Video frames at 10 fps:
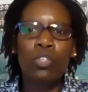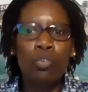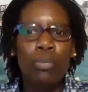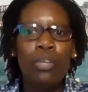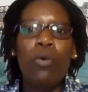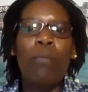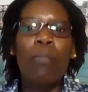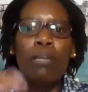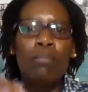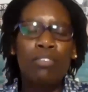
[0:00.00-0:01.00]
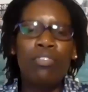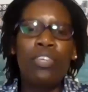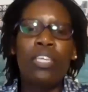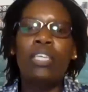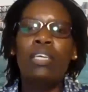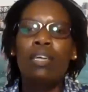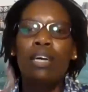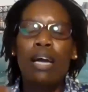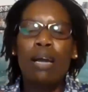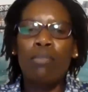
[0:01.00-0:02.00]
So be open, be free.
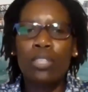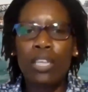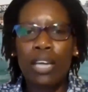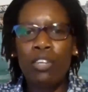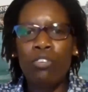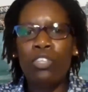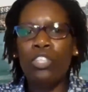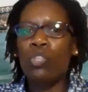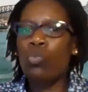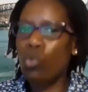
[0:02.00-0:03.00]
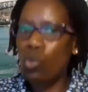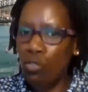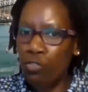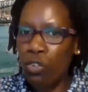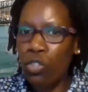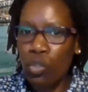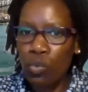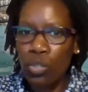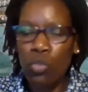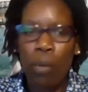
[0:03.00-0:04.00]
I am not the kind of agent who's going to force
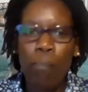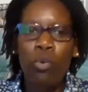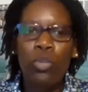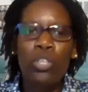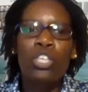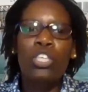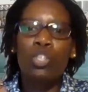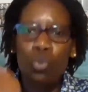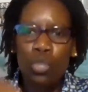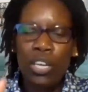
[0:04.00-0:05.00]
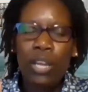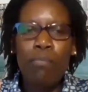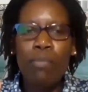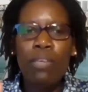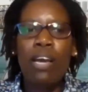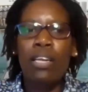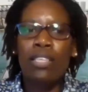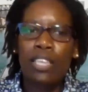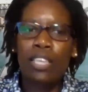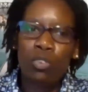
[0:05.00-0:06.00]
you into a mold. You tell me,
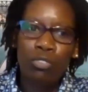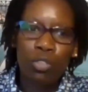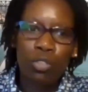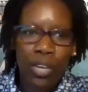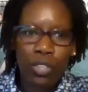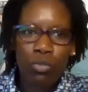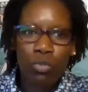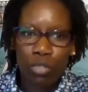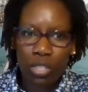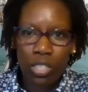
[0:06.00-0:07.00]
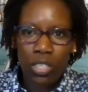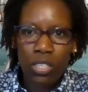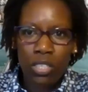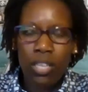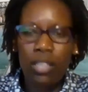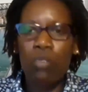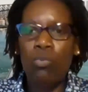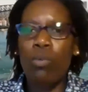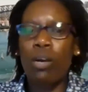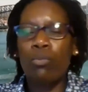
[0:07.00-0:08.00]
I'll tell you if it works or not. And
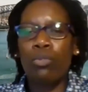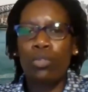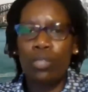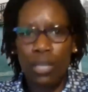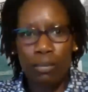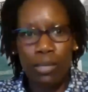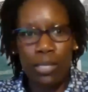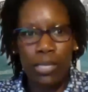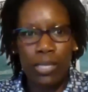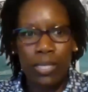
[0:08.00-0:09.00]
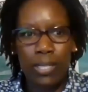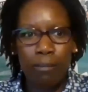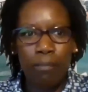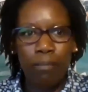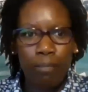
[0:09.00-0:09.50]
then we work with your circumstances.